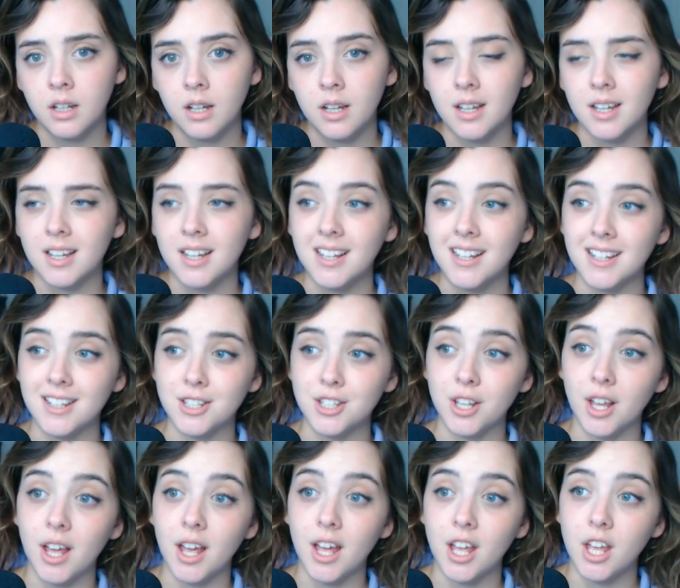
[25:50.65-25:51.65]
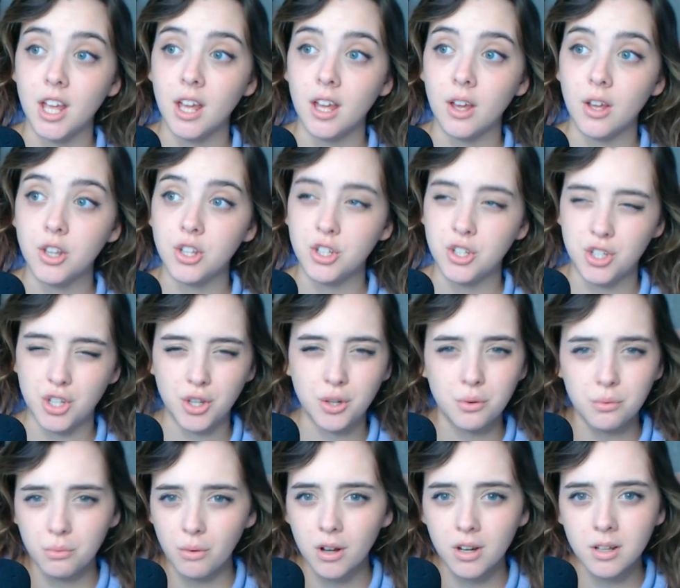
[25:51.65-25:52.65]
Because do you
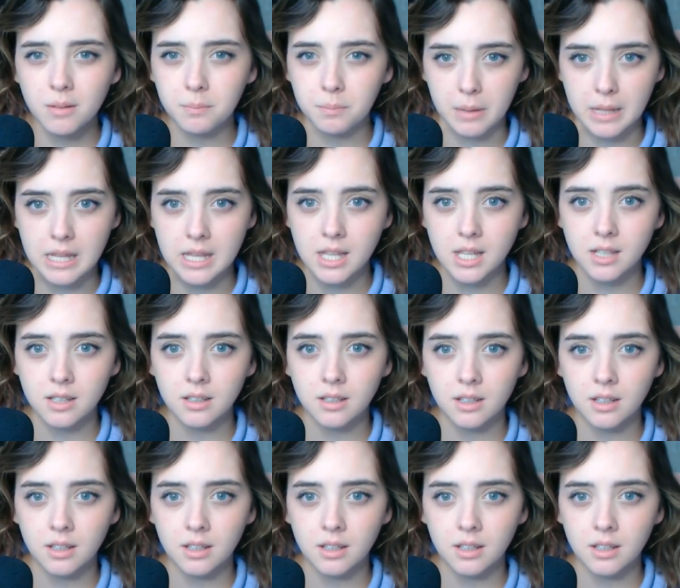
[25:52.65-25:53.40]
want to be